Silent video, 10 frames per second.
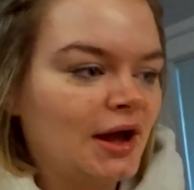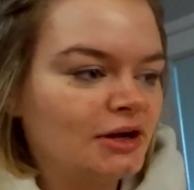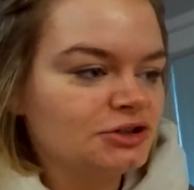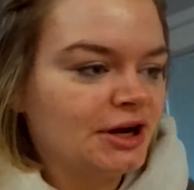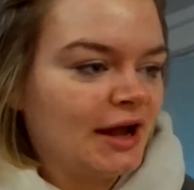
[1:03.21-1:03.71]
I
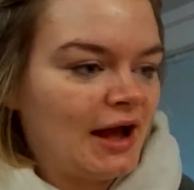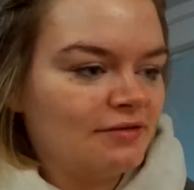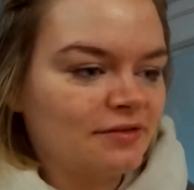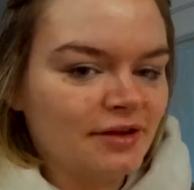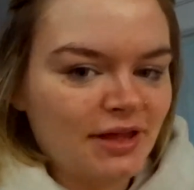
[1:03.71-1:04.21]
drank
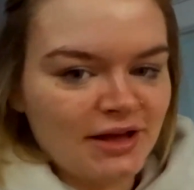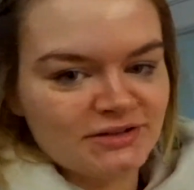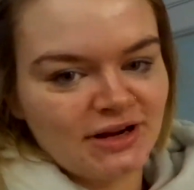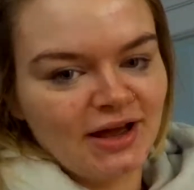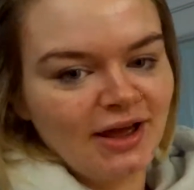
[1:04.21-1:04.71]
half of it
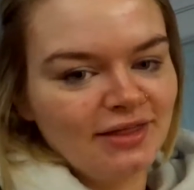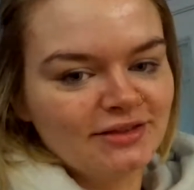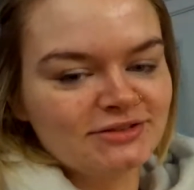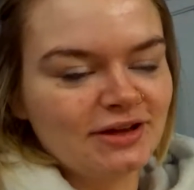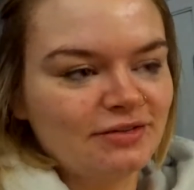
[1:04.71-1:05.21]
last night and
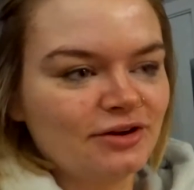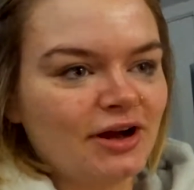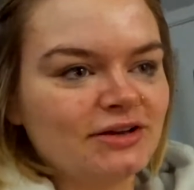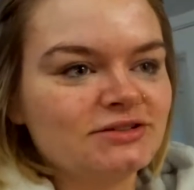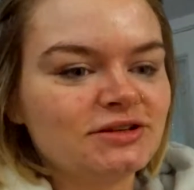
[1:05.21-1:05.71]
then saved the
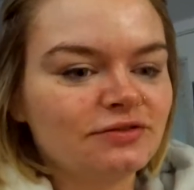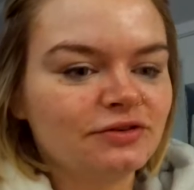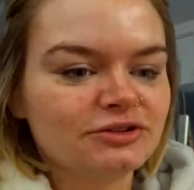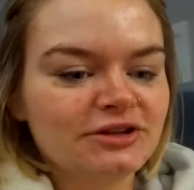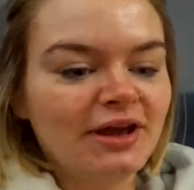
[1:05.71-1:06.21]
rest
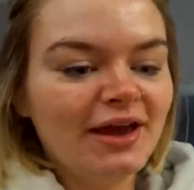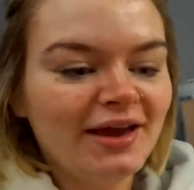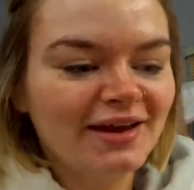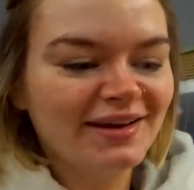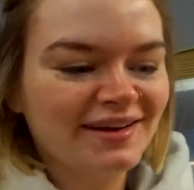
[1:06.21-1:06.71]
for
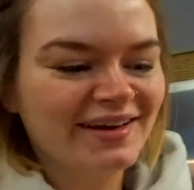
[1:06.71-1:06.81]
today,